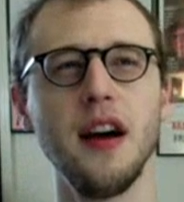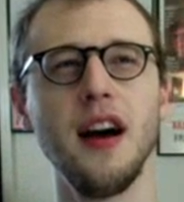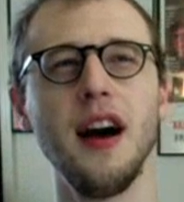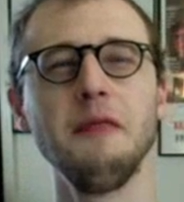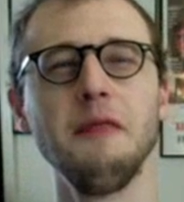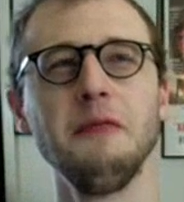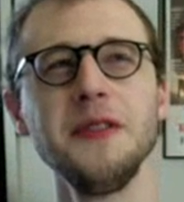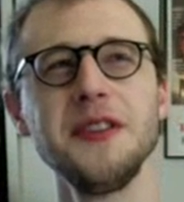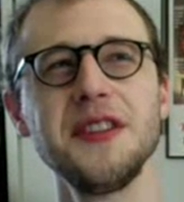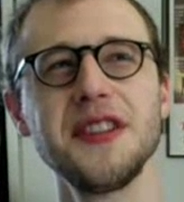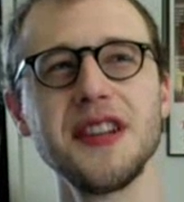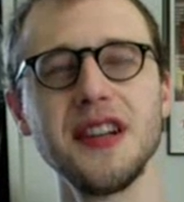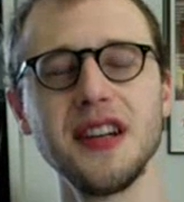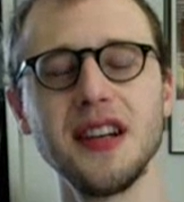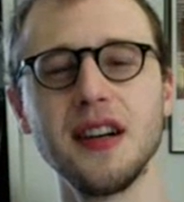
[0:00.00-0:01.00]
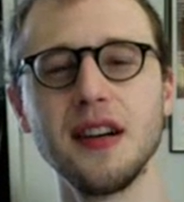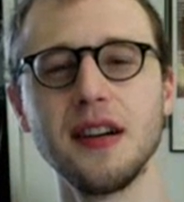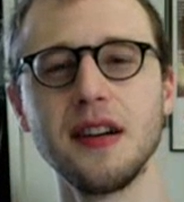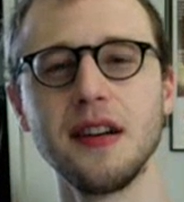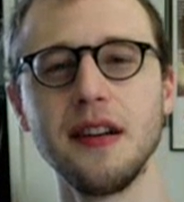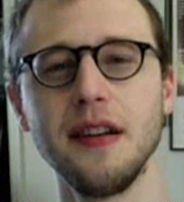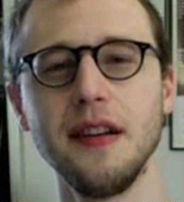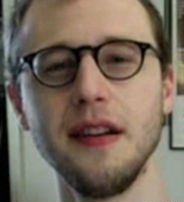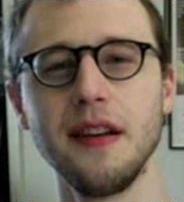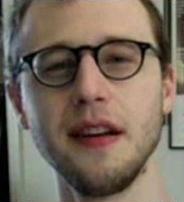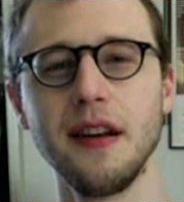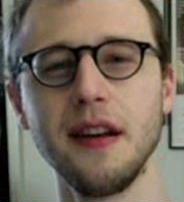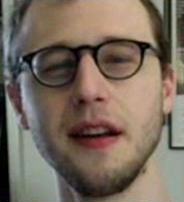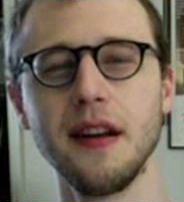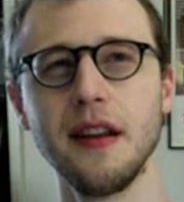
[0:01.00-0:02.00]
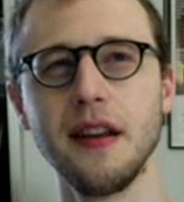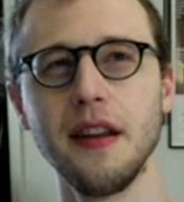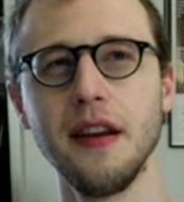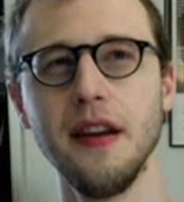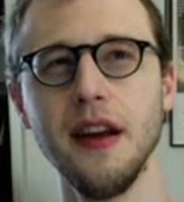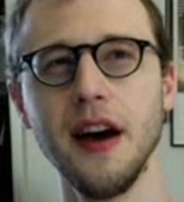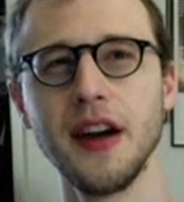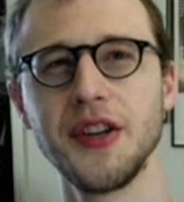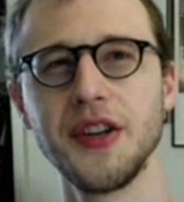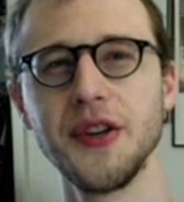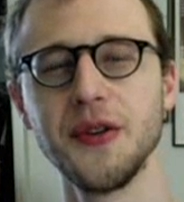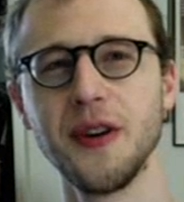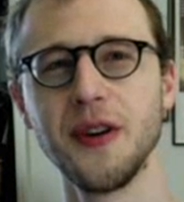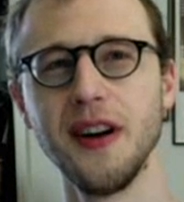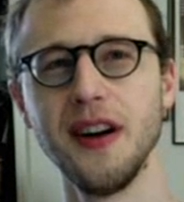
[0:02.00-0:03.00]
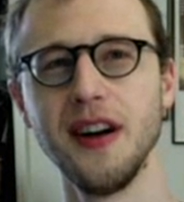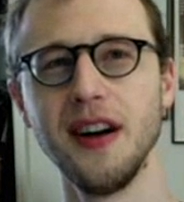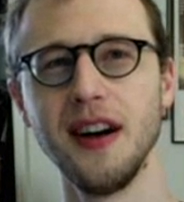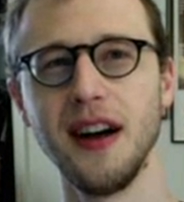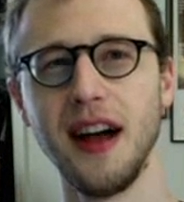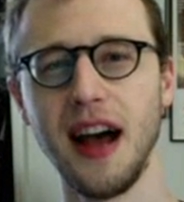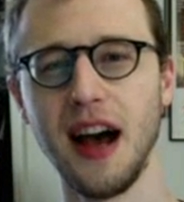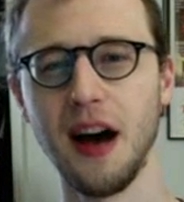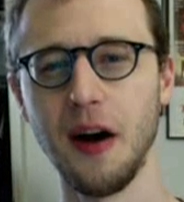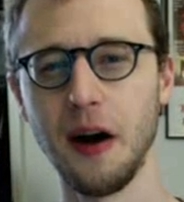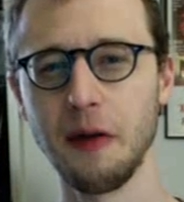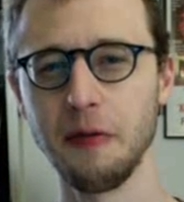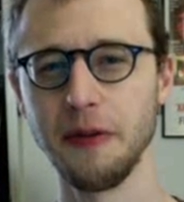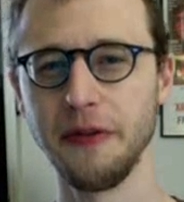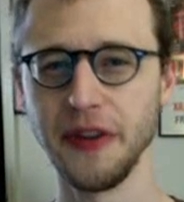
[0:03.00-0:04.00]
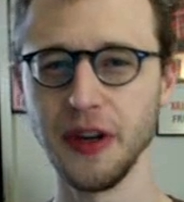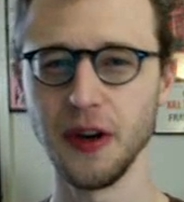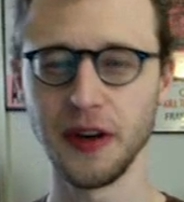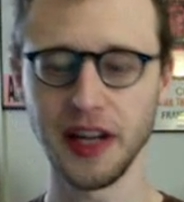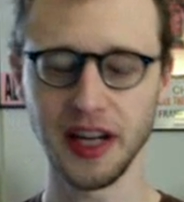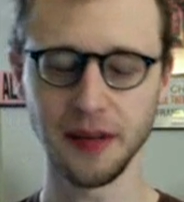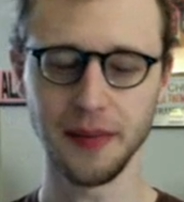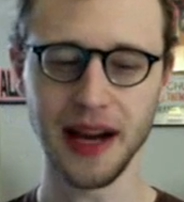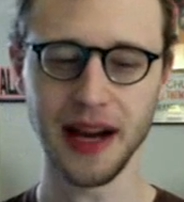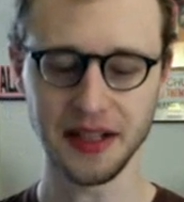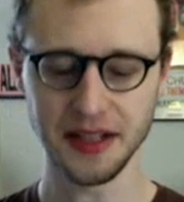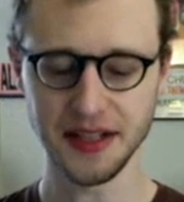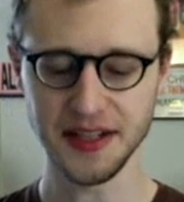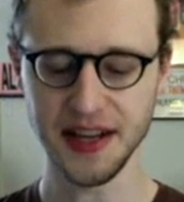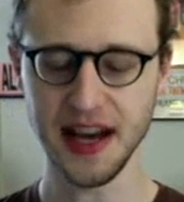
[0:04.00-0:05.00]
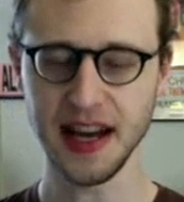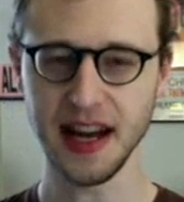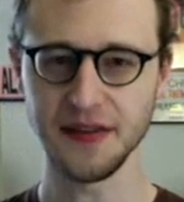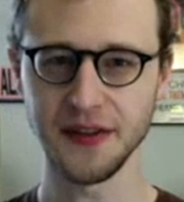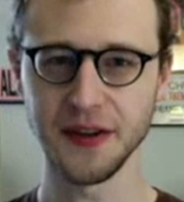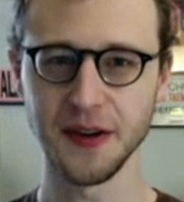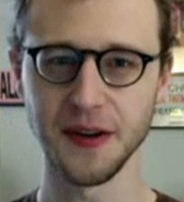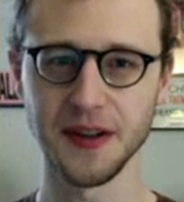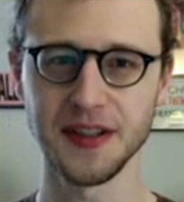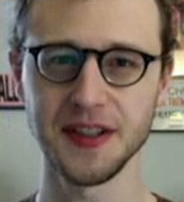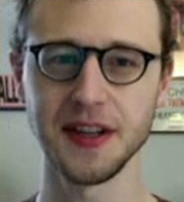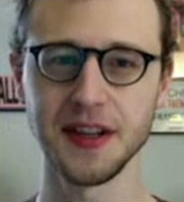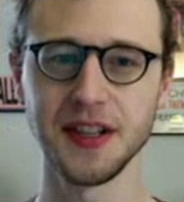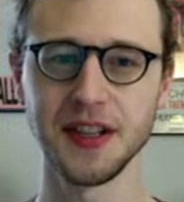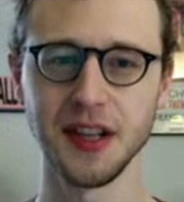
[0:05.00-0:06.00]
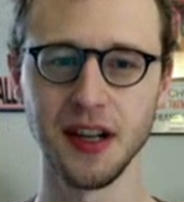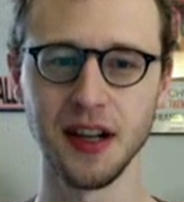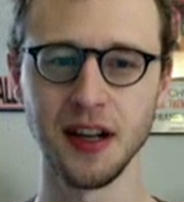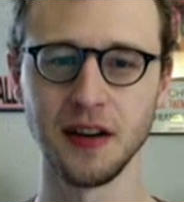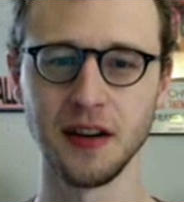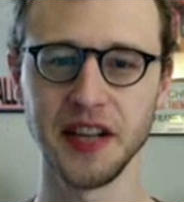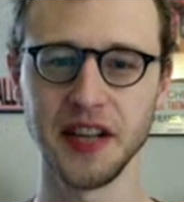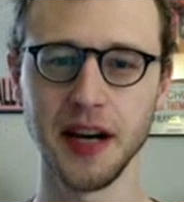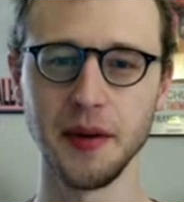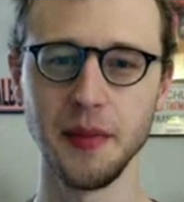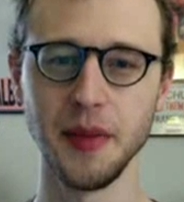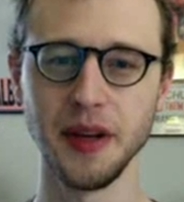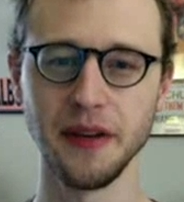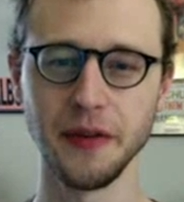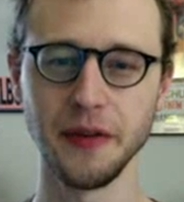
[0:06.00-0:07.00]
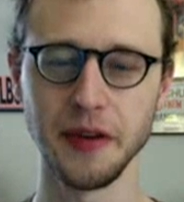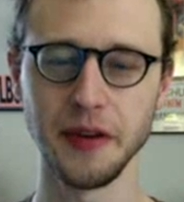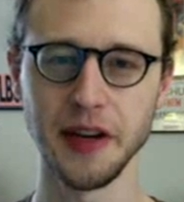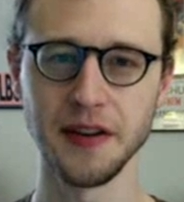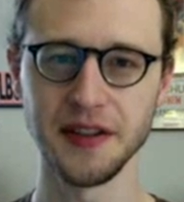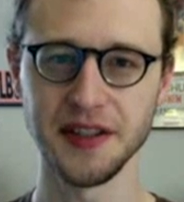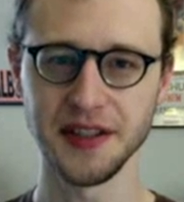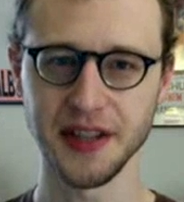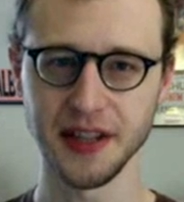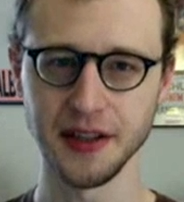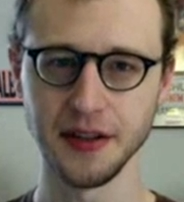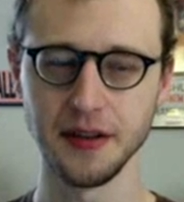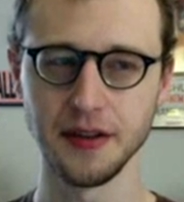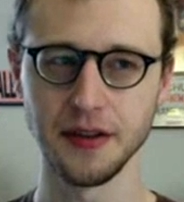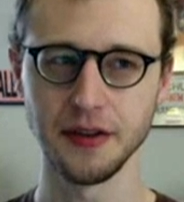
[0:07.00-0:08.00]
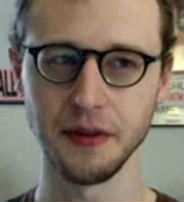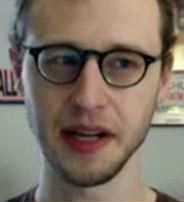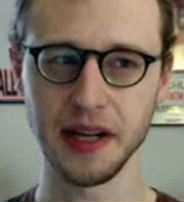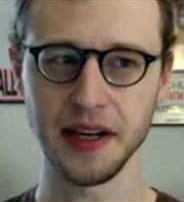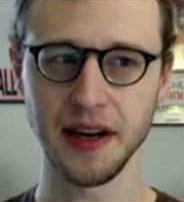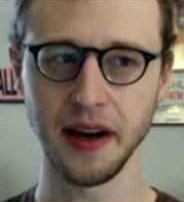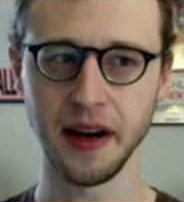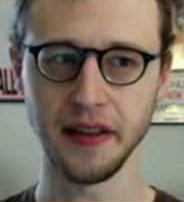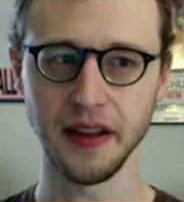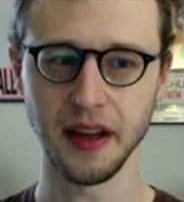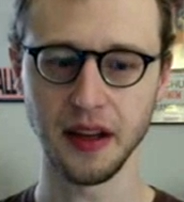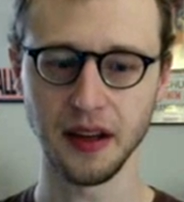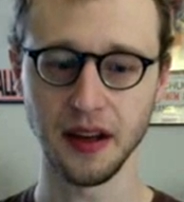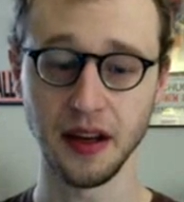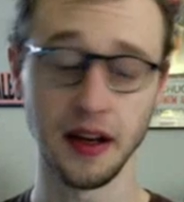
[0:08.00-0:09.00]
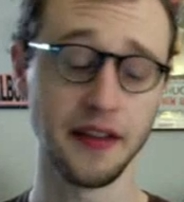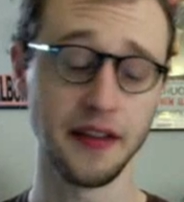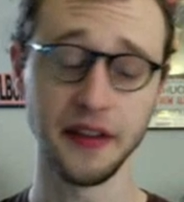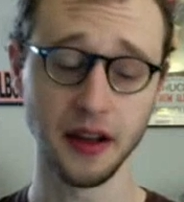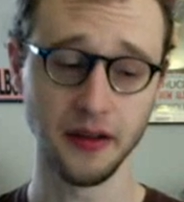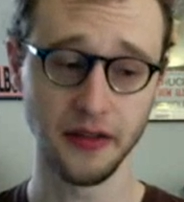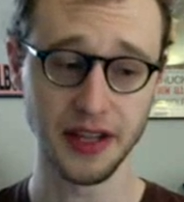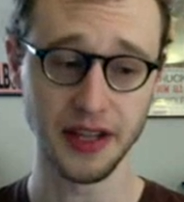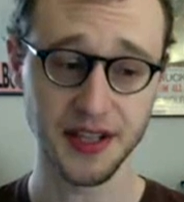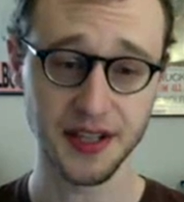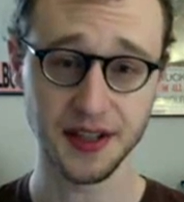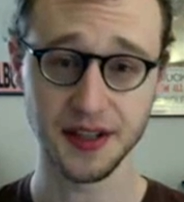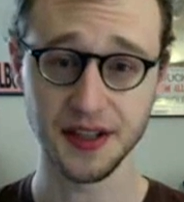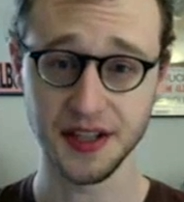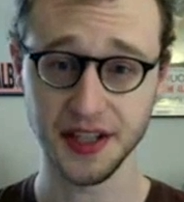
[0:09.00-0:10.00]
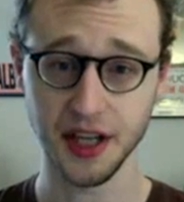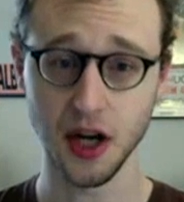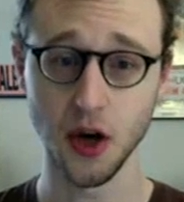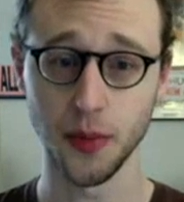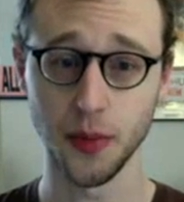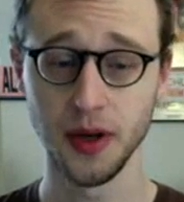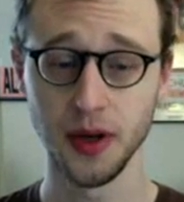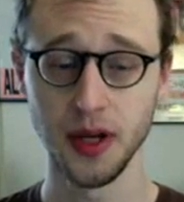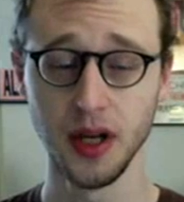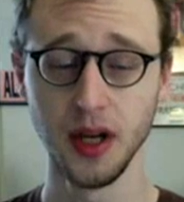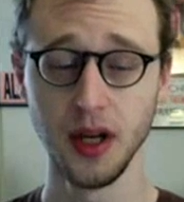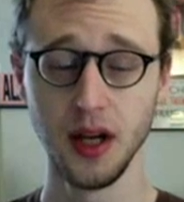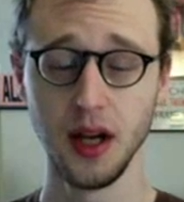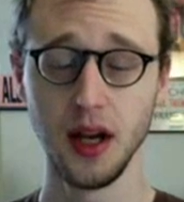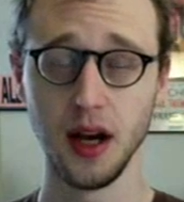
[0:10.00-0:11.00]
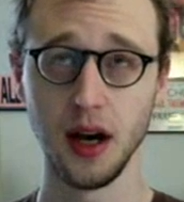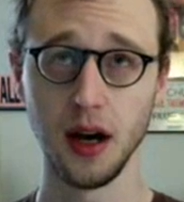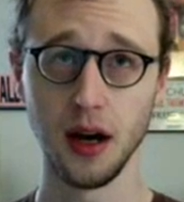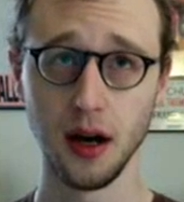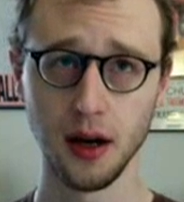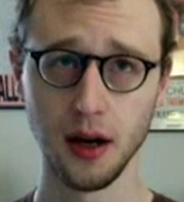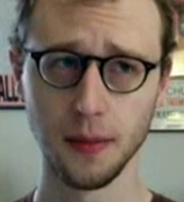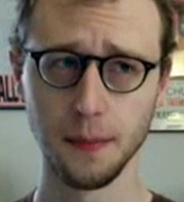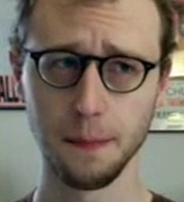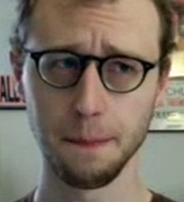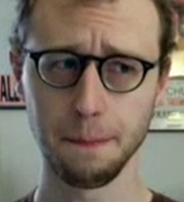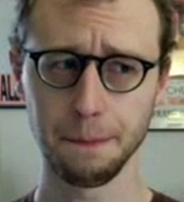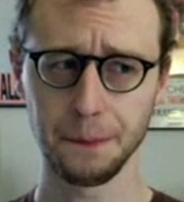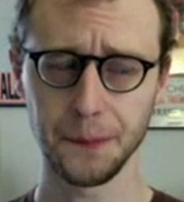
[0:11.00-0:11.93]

I was uh, not sure uh, how I would feel getting back to set after such a, a long time. It'd been a few years since I directed anything, and nothing of this scope. Um,